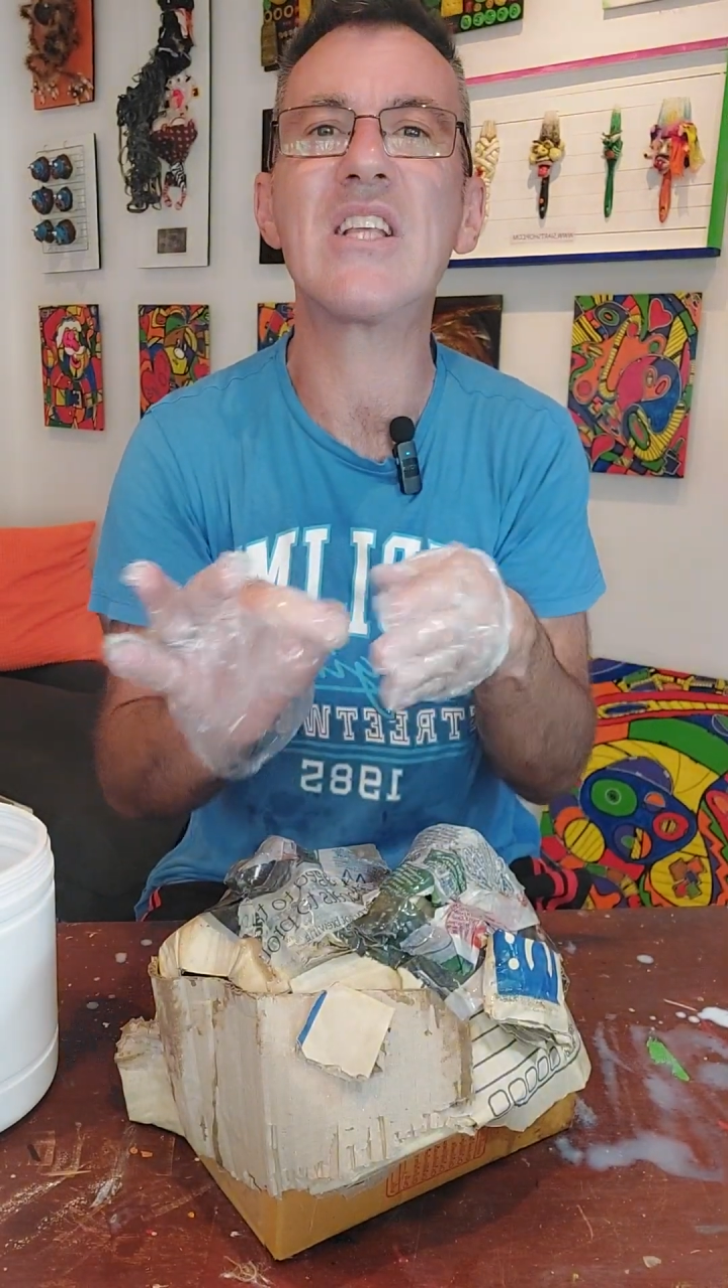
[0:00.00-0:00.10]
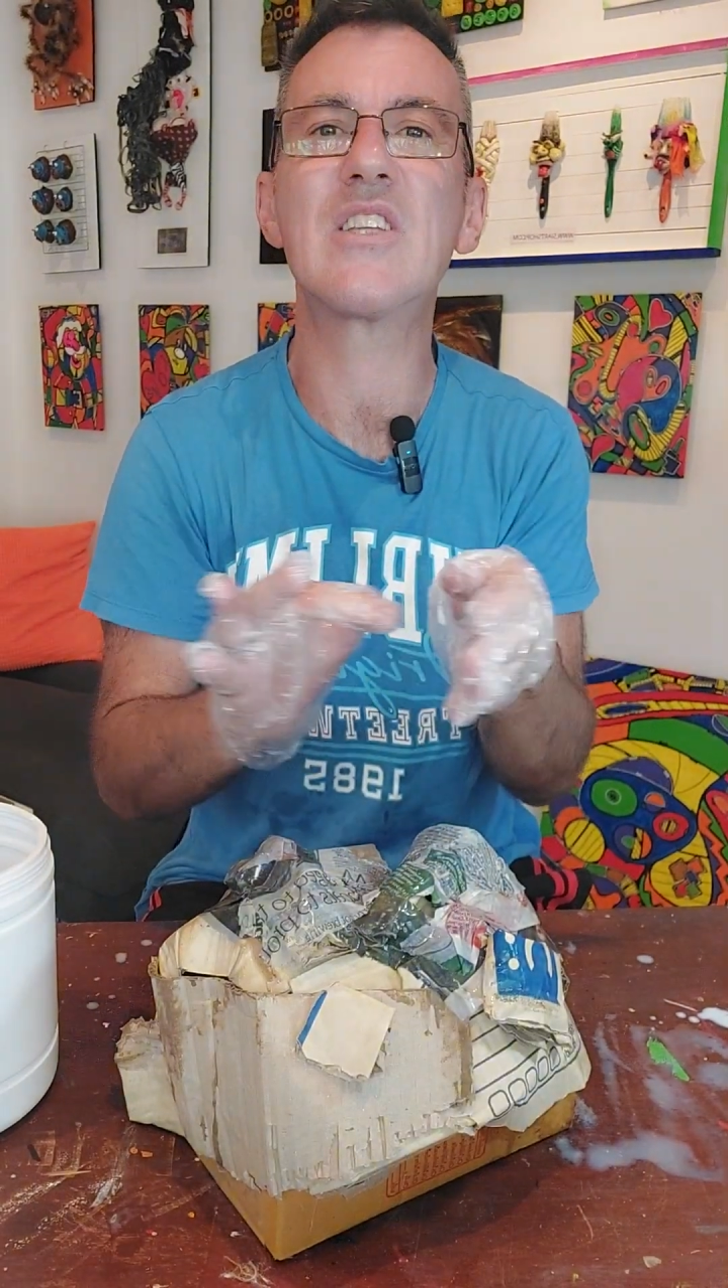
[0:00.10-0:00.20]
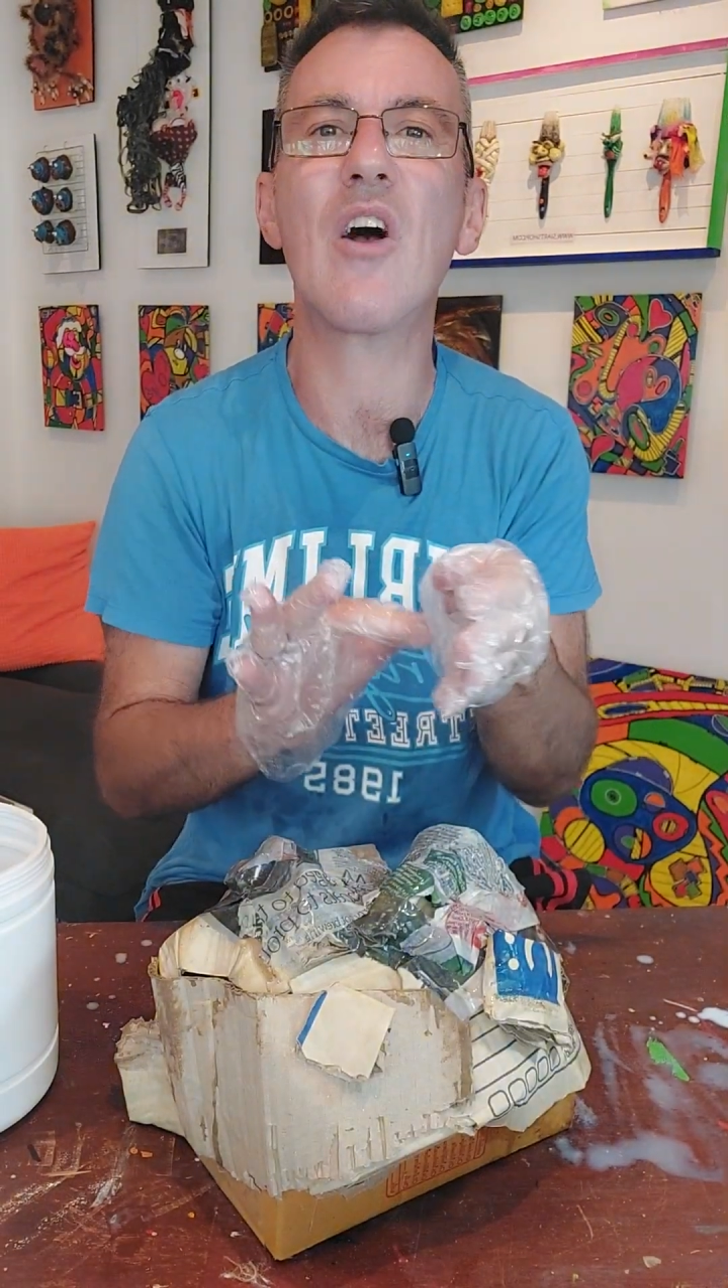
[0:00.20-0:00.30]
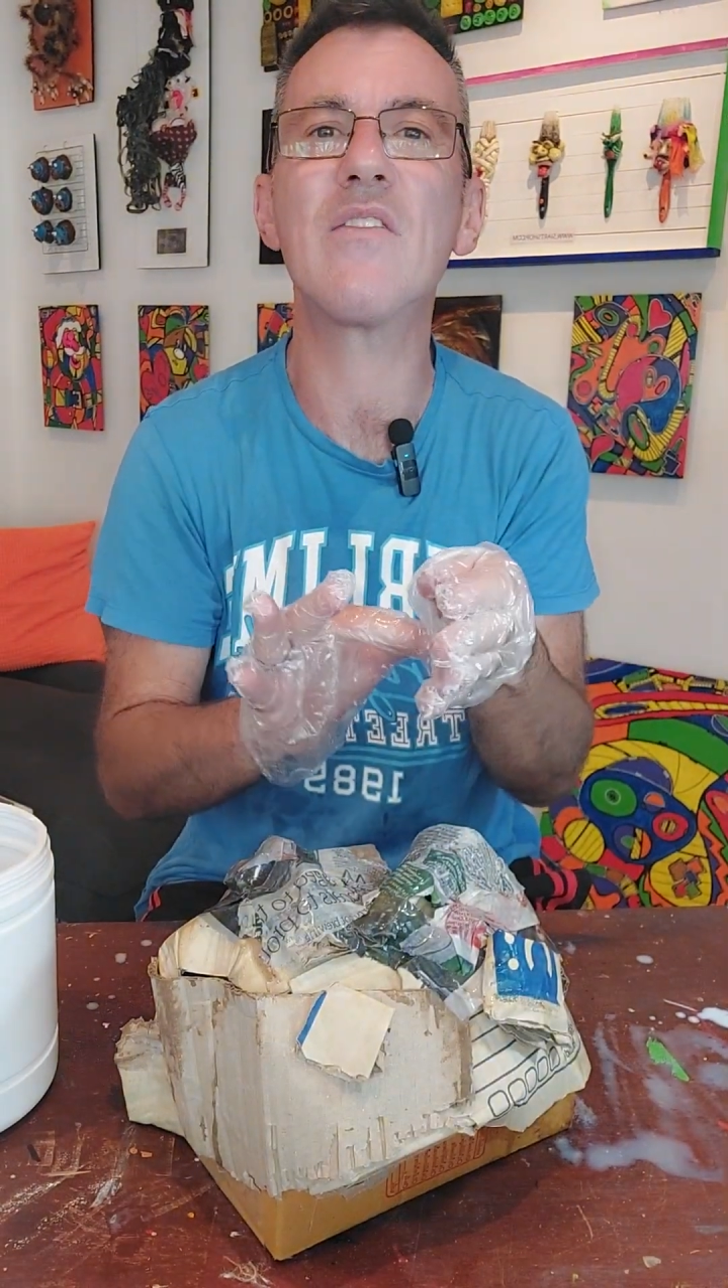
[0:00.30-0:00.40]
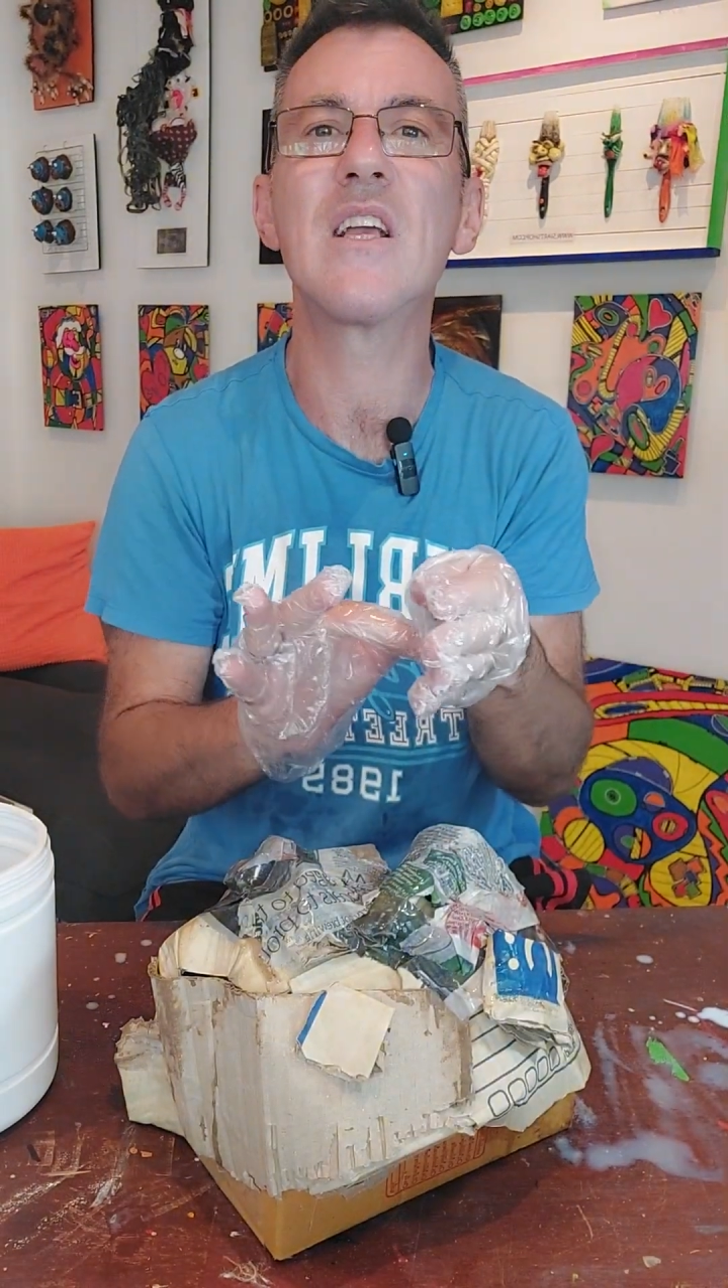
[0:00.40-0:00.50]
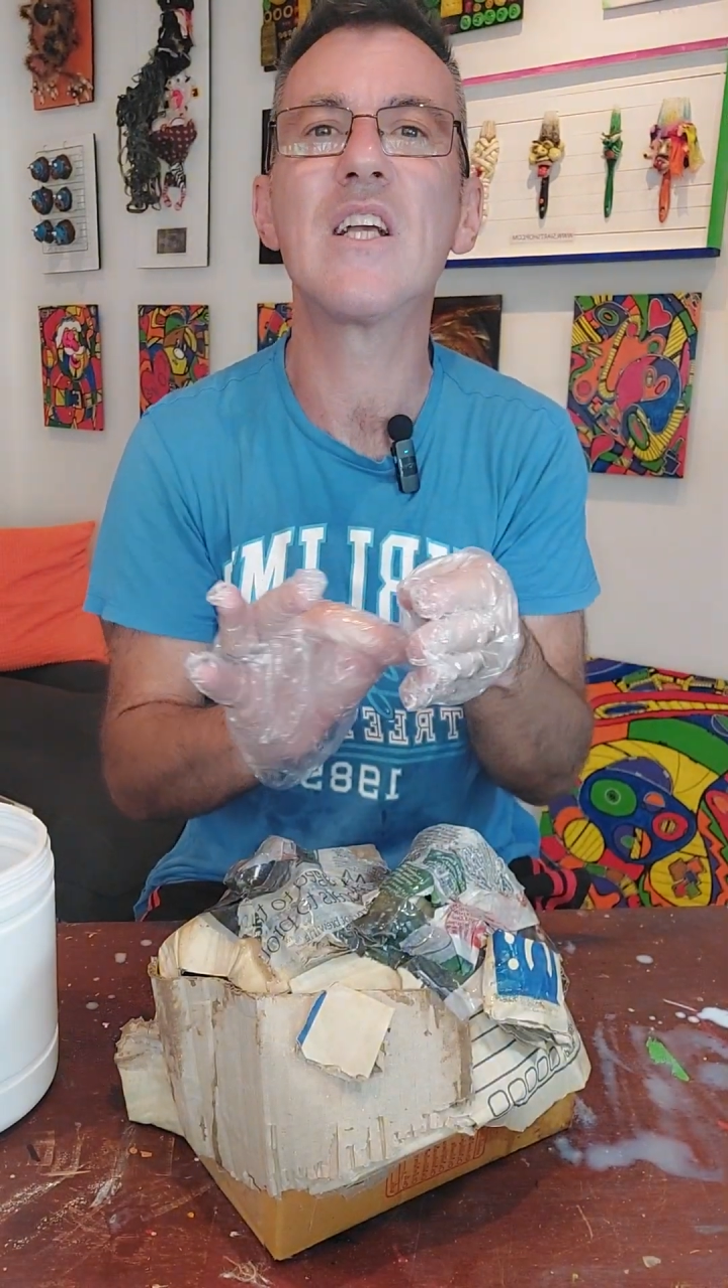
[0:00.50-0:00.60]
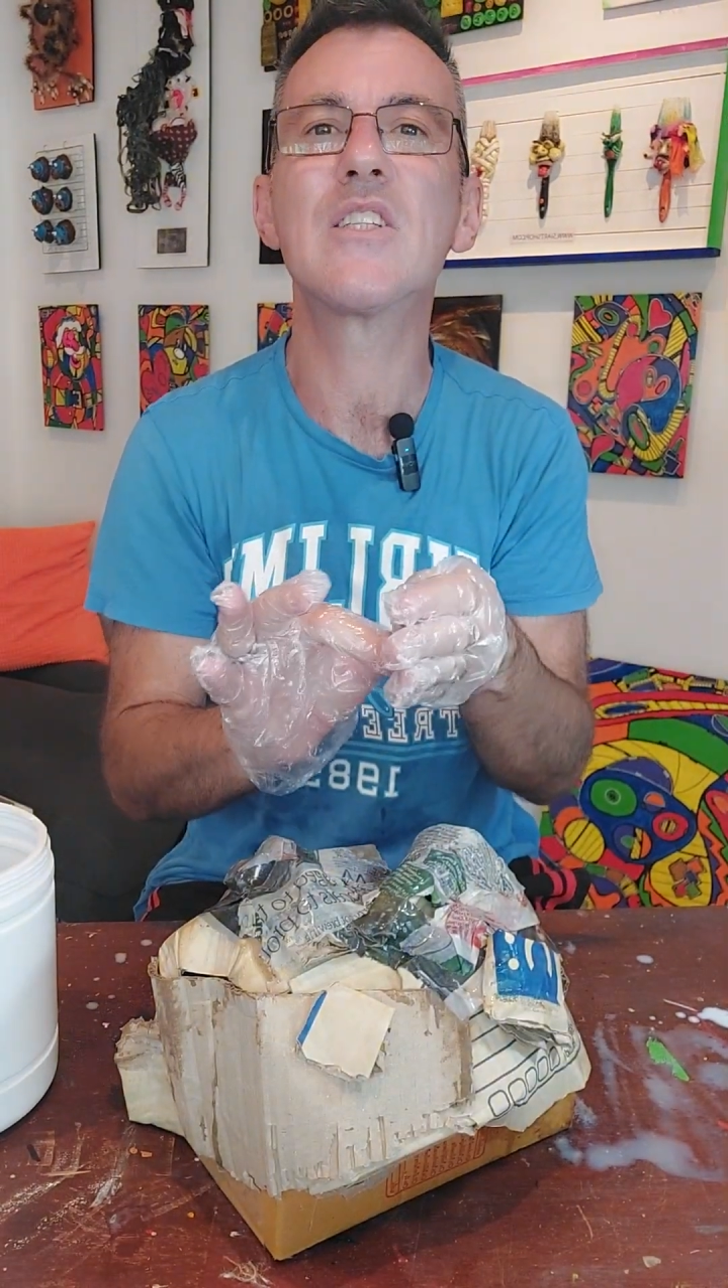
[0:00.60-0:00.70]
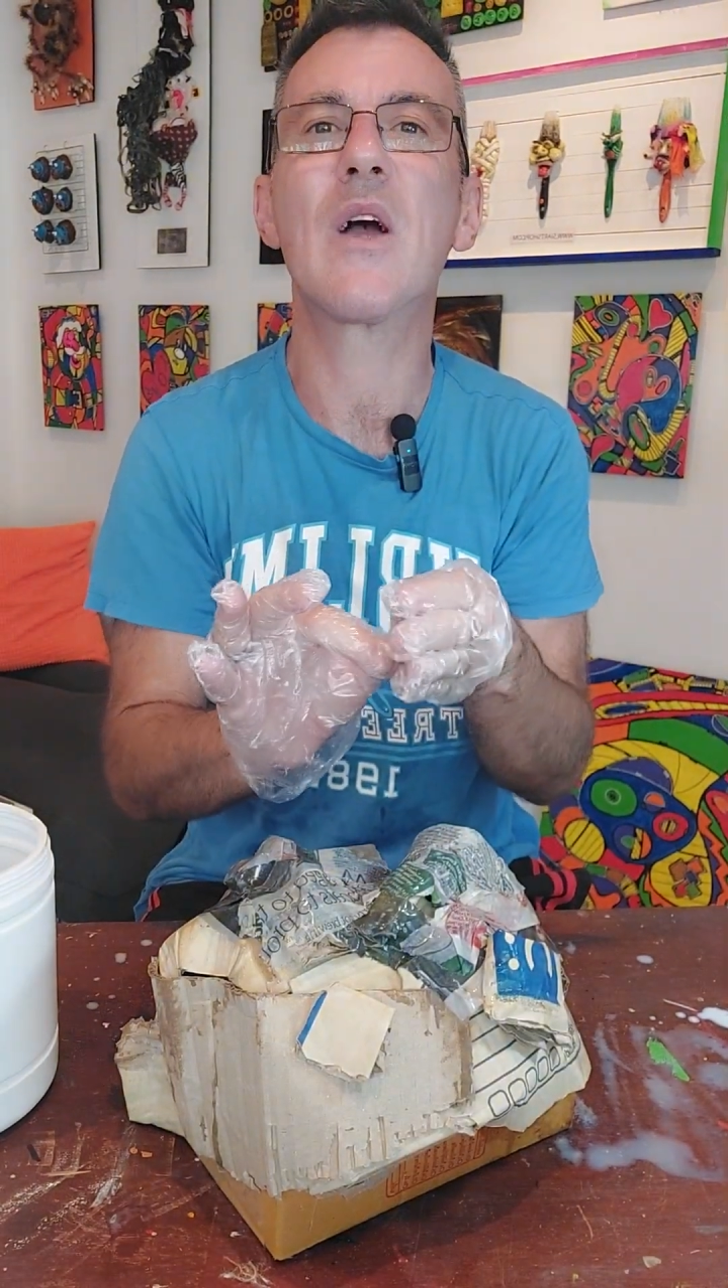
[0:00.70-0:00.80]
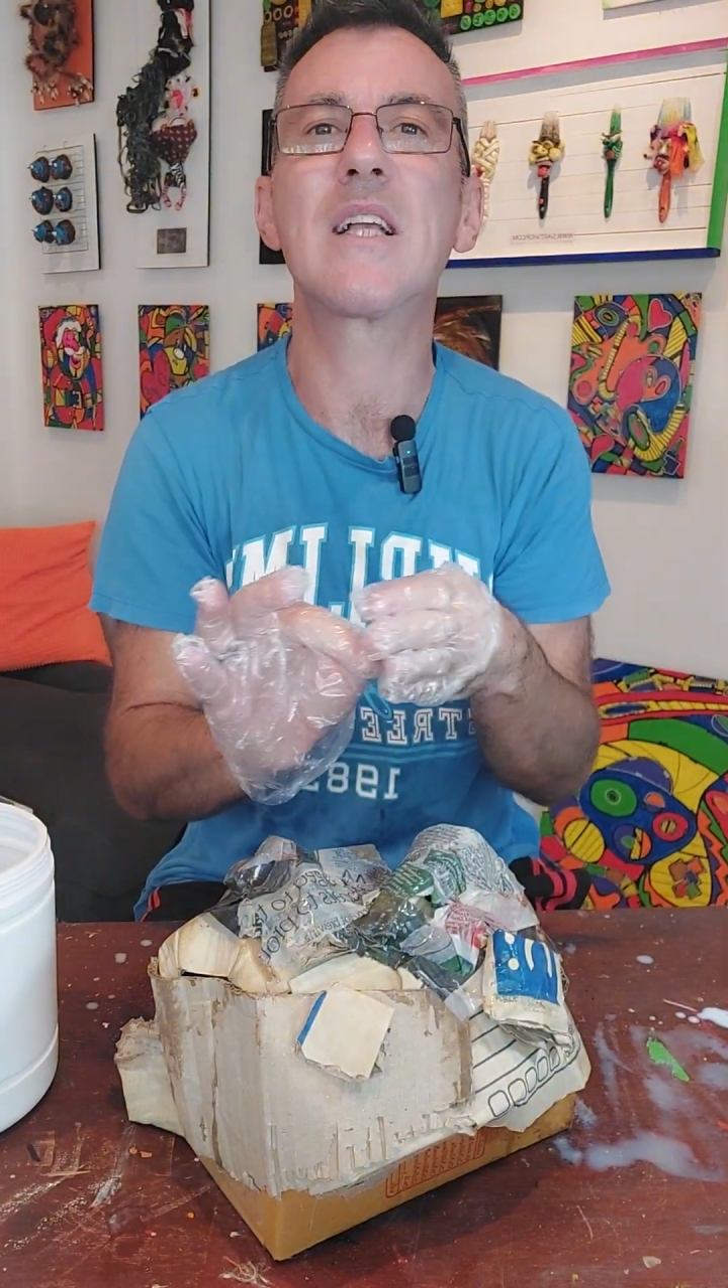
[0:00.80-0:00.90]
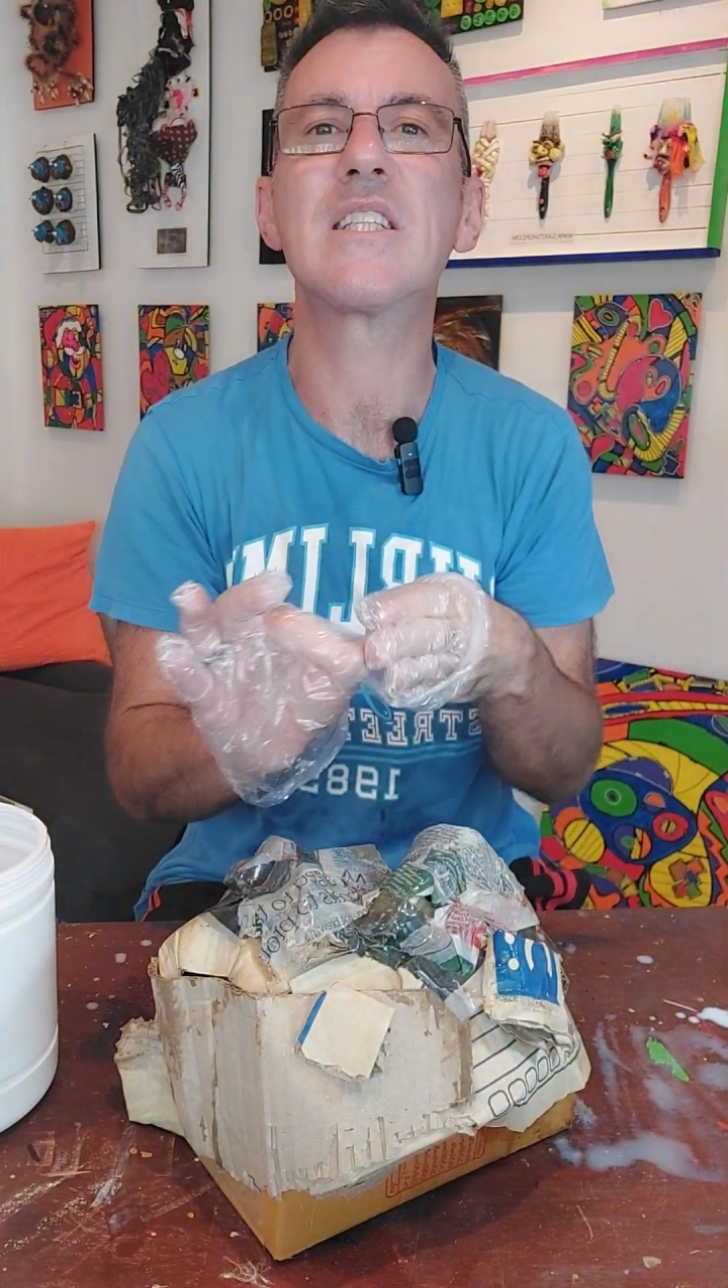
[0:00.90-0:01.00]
this off so I